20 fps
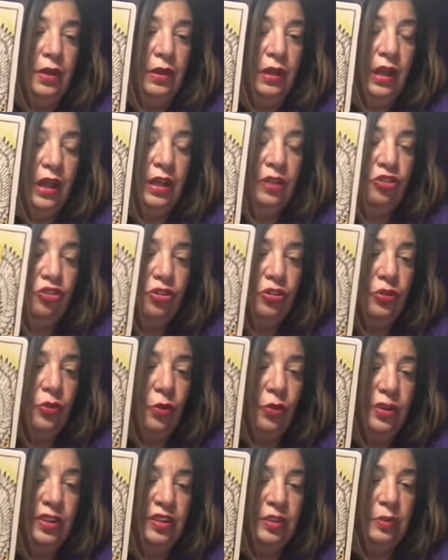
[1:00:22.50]
The ancient
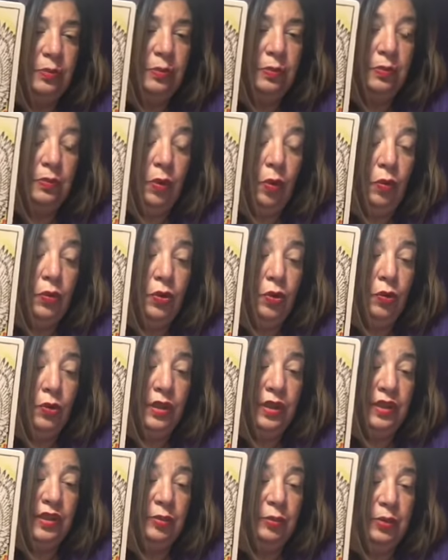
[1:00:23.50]
yogis, oh,
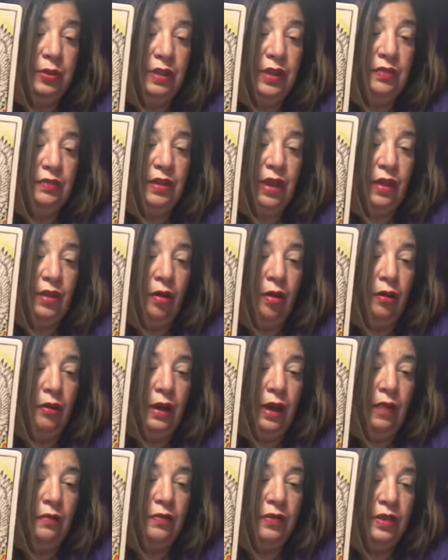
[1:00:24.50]
yogis believed that our
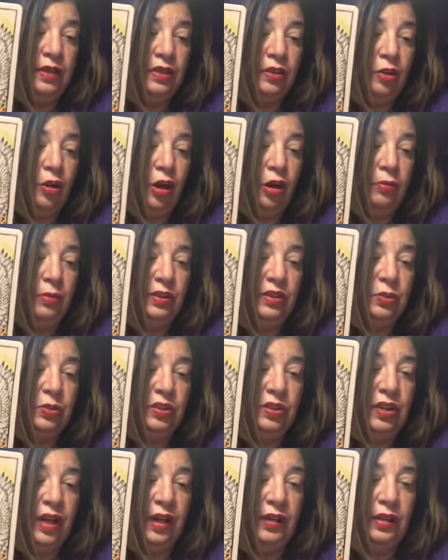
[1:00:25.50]
heaviest karmas
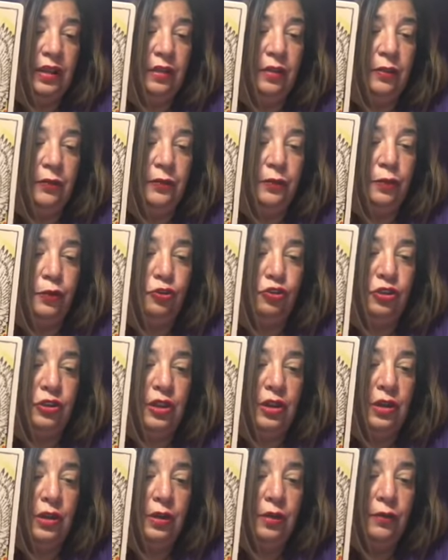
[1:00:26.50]
reside in the first,
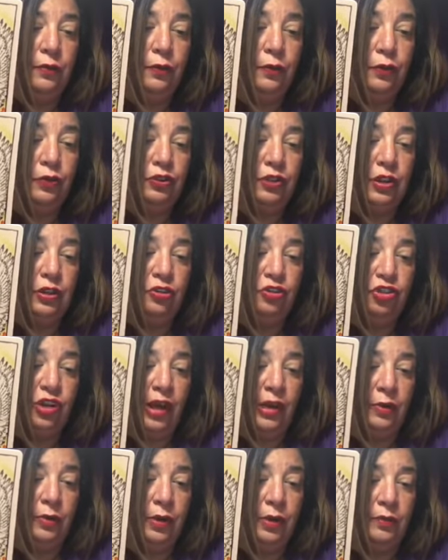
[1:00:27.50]
first
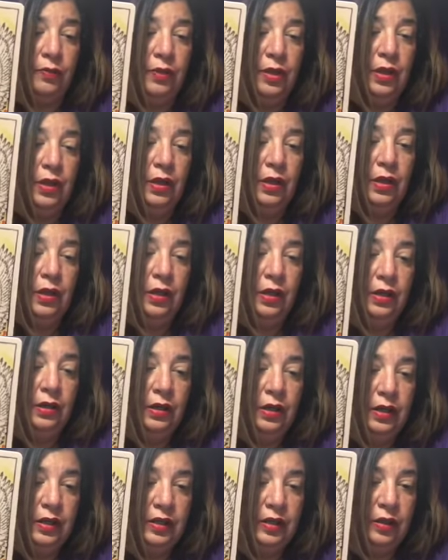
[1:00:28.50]
chakra.
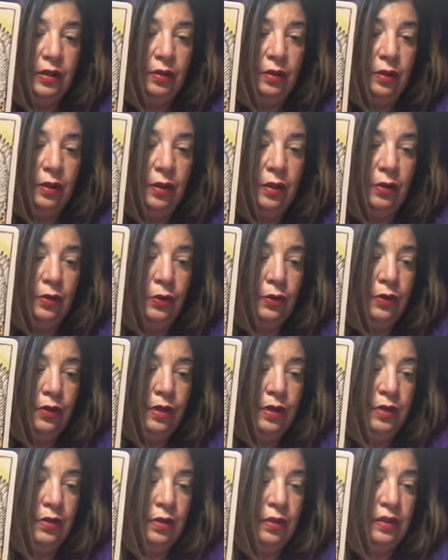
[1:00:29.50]
This
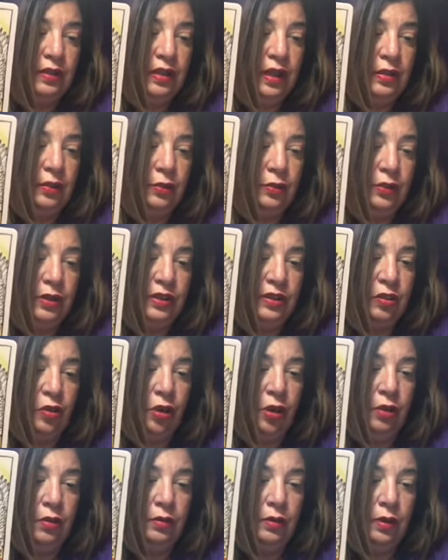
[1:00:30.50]
earthen center is
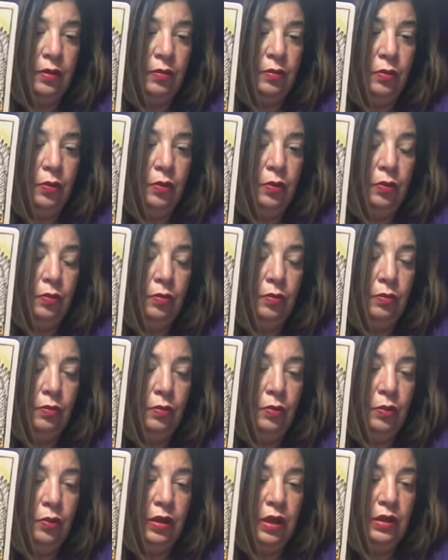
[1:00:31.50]
called
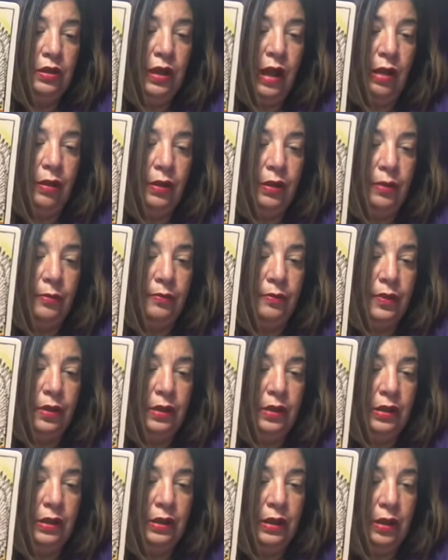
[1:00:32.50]
Muladhara,
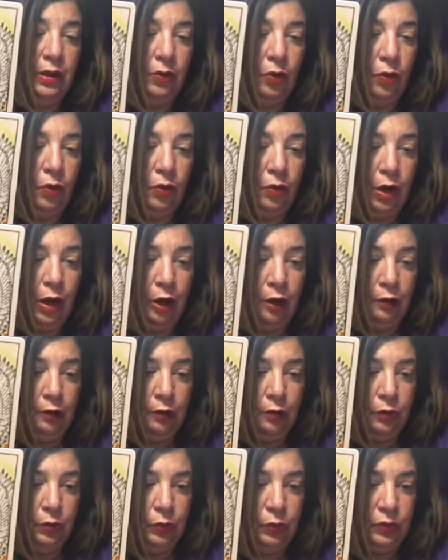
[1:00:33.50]
or
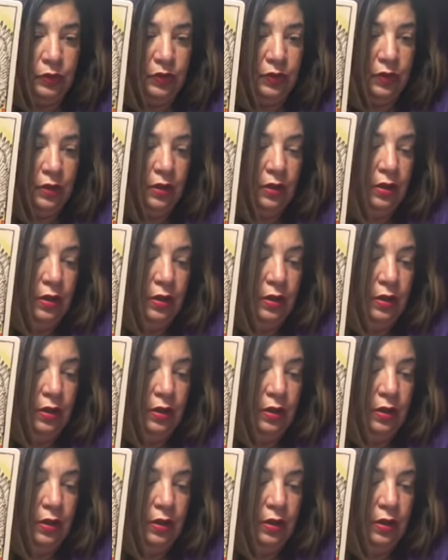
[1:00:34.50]
our root.